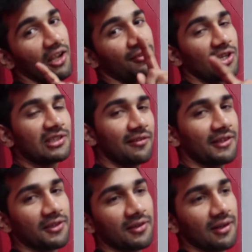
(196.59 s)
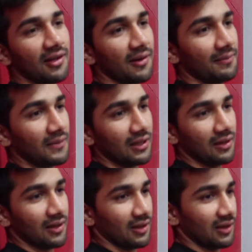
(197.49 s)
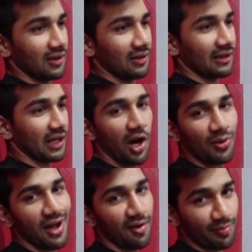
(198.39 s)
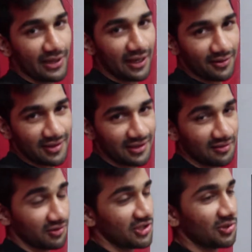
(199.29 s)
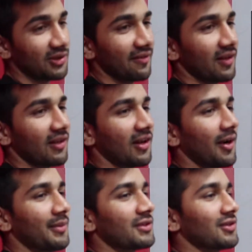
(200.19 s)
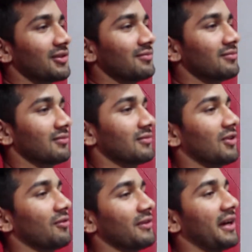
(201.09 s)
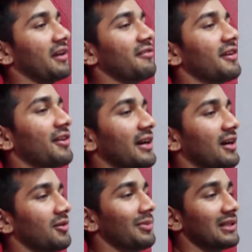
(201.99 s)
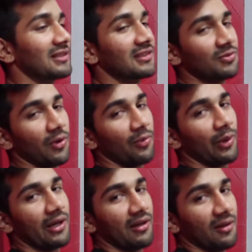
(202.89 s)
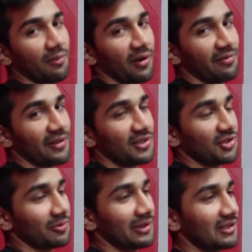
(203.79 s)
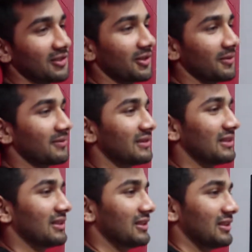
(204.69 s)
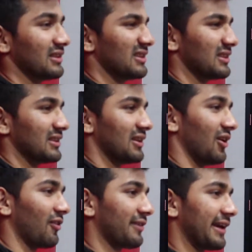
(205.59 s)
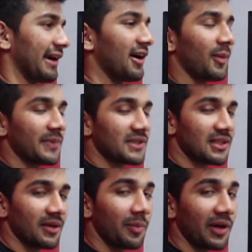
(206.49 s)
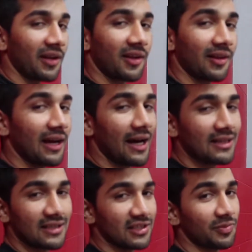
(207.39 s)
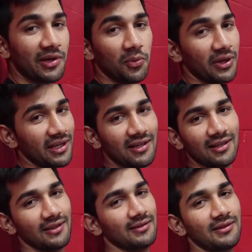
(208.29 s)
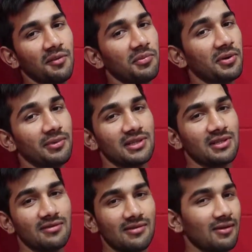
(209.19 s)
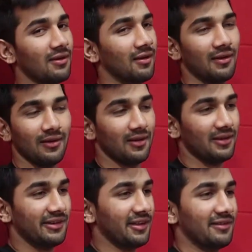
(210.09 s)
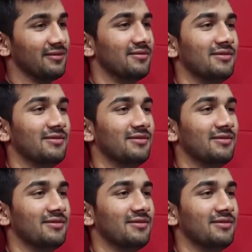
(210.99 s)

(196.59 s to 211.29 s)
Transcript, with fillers: If you guys have any um, like how to help me out, do leave it in the comments so hopefully I can figure it out. But this is one way my friend showed me, so hope it helps. But other than that, it's been a week. I'm pretty much done.